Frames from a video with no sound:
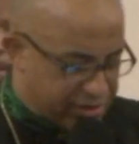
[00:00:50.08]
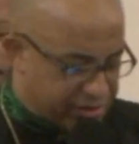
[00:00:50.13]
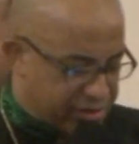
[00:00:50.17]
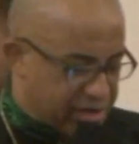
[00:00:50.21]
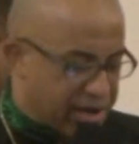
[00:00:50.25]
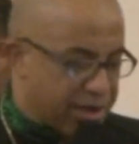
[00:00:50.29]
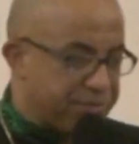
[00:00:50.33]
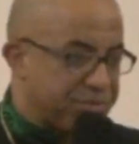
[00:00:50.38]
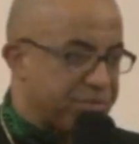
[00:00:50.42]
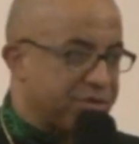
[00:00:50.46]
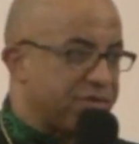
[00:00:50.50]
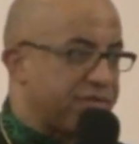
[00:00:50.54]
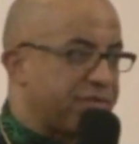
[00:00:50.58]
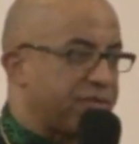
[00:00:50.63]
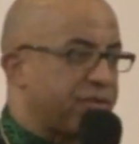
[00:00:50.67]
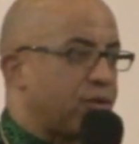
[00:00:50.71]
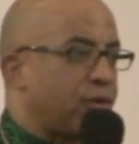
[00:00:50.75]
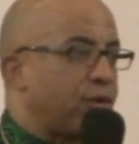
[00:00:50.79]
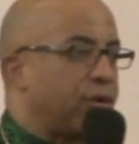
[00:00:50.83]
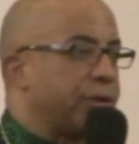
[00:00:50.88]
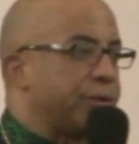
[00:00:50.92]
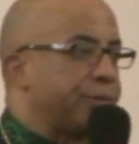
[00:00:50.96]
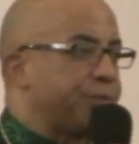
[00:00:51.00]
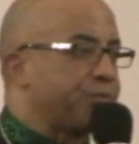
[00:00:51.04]
chapter
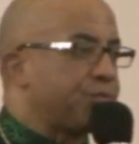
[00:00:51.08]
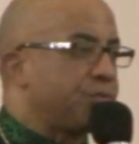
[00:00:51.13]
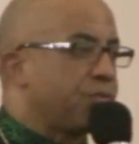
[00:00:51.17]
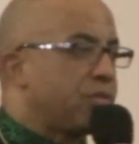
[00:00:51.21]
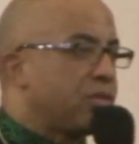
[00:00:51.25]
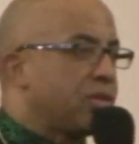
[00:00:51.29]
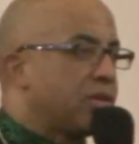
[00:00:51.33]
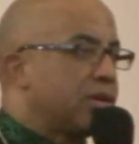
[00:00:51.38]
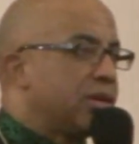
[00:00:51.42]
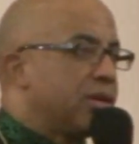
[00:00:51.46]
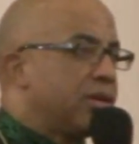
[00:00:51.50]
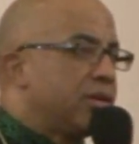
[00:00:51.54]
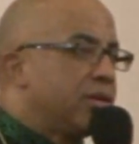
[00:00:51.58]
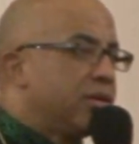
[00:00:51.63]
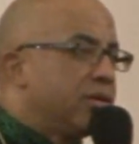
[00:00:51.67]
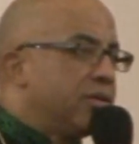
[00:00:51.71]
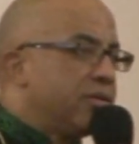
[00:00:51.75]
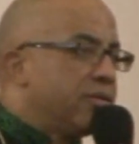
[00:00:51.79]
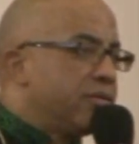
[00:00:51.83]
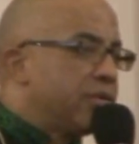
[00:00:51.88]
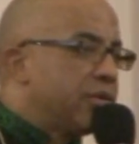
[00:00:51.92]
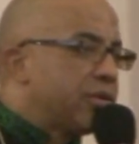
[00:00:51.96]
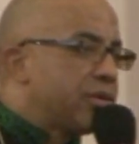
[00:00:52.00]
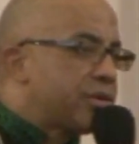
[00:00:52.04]
four,
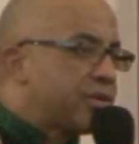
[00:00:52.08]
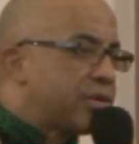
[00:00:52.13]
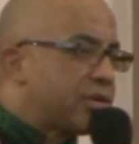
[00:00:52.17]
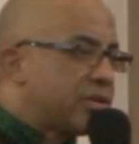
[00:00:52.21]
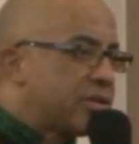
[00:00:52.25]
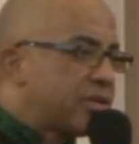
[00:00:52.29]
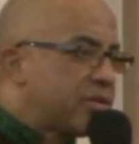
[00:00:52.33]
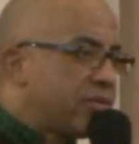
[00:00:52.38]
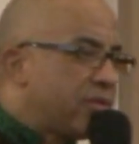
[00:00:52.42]
verses